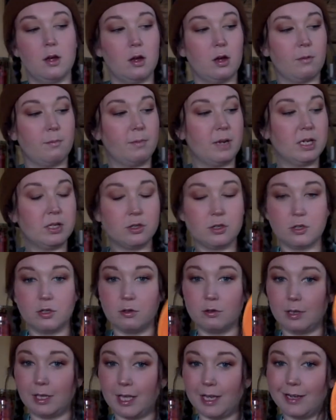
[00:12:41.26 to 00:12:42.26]
Make sure
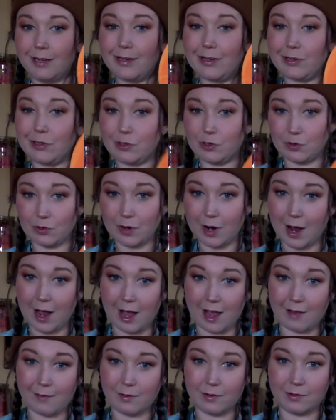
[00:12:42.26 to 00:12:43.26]
you let it
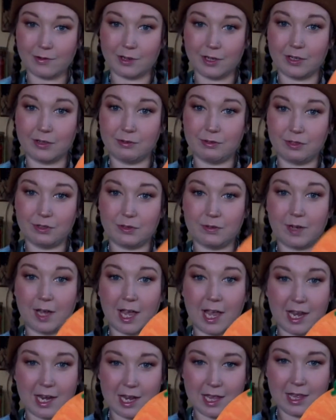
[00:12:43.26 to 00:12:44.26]
dry before you do
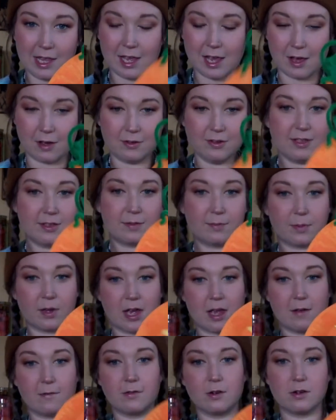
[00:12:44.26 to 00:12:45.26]
anything else,
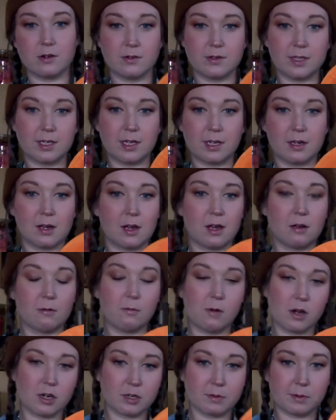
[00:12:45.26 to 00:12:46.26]
but if you're using uh,
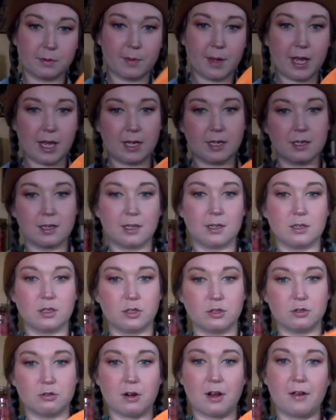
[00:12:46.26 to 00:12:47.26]
washable paint, it
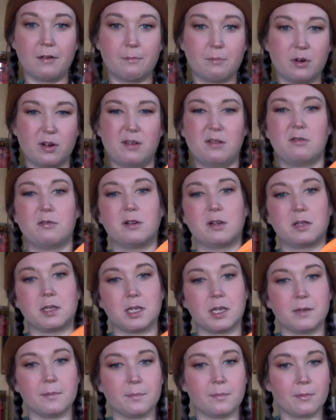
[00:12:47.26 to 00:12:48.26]
should dry pretty
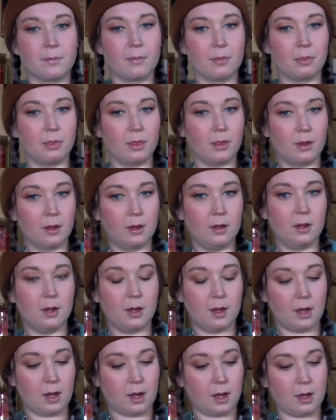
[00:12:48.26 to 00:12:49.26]
quickly.
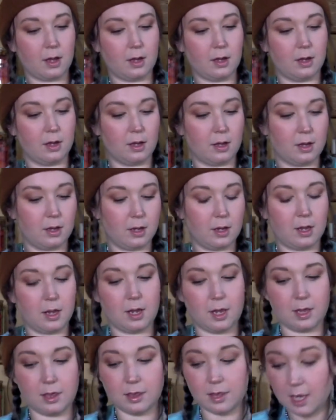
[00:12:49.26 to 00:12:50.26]
Uh,
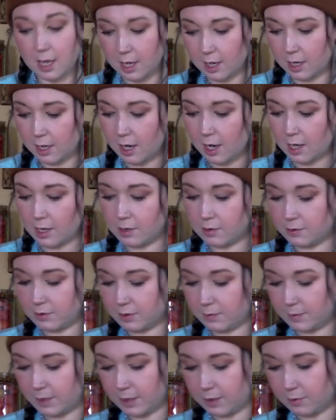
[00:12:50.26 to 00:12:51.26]
and then I
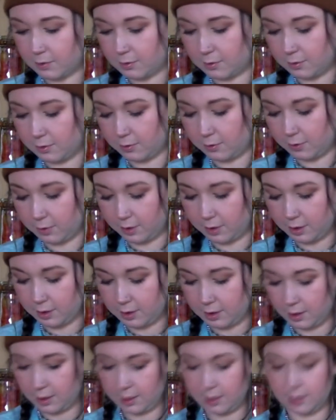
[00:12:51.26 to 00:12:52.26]
used my little
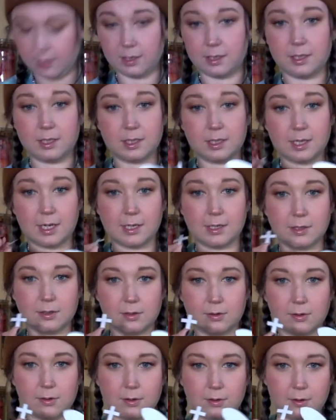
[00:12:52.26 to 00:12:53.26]

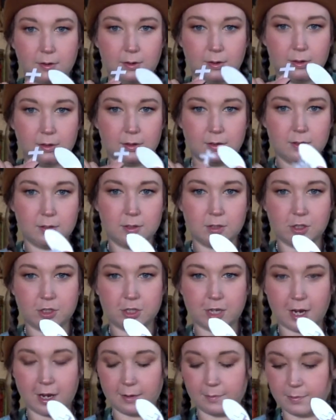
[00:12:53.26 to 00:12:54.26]
stencil
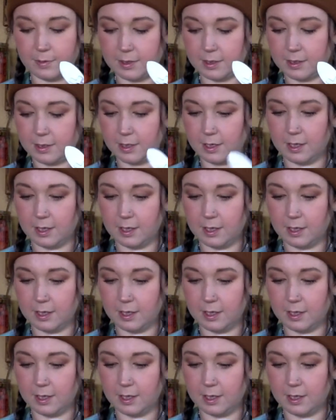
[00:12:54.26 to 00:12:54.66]
shapes